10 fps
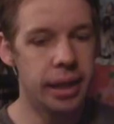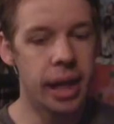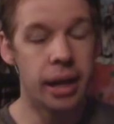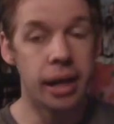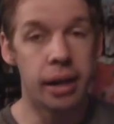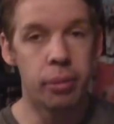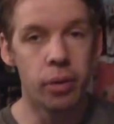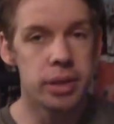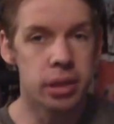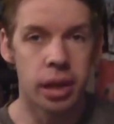yeah, and I'm
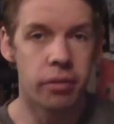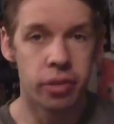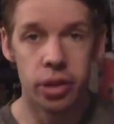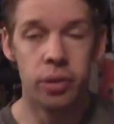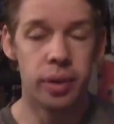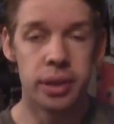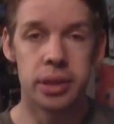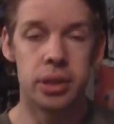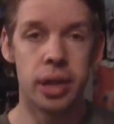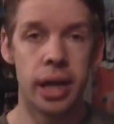always looking for new ones
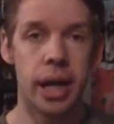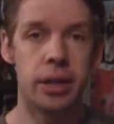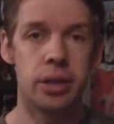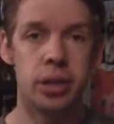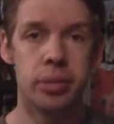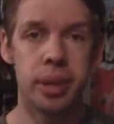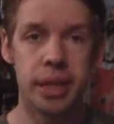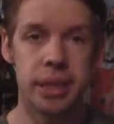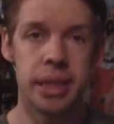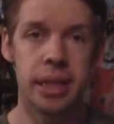to try to enter in
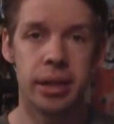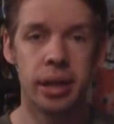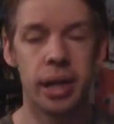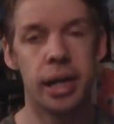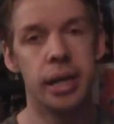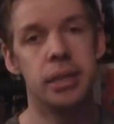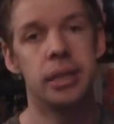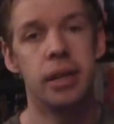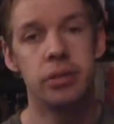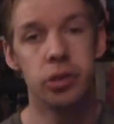BC and all that kind of stuff.